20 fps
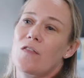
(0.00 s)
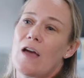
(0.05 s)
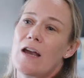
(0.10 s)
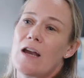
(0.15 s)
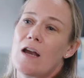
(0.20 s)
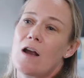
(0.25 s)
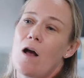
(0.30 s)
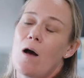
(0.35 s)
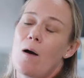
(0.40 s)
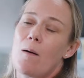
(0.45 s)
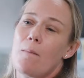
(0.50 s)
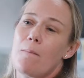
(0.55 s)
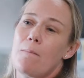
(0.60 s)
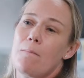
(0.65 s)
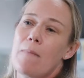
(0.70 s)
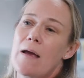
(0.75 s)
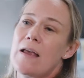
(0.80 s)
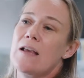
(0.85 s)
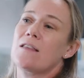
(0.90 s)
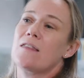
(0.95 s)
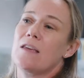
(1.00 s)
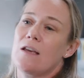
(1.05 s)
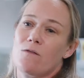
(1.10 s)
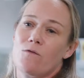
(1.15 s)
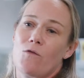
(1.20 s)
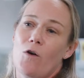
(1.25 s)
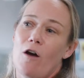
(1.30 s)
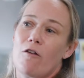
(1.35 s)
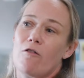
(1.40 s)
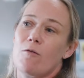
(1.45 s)
They make the
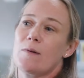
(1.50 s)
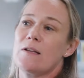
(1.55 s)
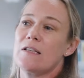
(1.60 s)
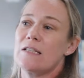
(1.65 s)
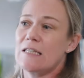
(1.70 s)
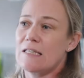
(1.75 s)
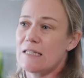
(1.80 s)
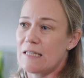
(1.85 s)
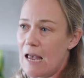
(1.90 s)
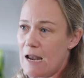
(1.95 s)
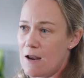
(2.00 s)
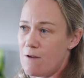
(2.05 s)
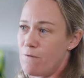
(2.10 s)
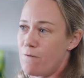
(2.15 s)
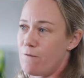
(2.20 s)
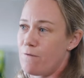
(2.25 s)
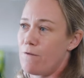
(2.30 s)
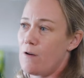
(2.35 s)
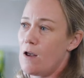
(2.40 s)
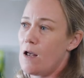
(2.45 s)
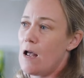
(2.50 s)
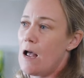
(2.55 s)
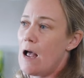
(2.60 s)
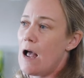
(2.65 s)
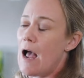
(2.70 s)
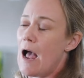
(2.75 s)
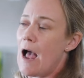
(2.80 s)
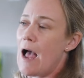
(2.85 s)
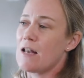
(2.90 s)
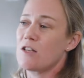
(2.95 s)
environment safe
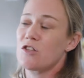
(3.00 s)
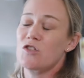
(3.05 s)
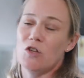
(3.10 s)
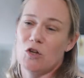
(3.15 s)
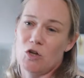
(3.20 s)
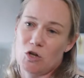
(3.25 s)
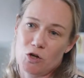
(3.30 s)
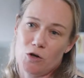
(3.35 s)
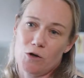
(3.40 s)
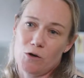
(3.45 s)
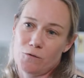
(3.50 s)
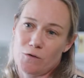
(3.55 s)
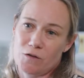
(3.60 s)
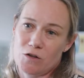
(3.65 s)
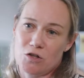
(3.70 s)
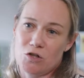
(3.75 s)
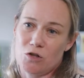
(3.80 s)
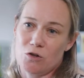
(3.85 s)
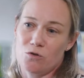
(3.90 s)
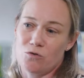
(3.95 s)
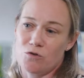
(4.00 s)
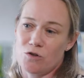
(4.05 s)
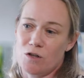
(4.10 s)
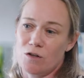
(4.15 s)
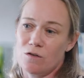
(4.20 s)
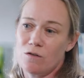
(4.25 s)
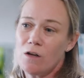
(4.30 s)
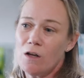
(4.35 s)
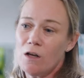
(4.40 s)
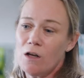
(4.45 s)
and secure for the children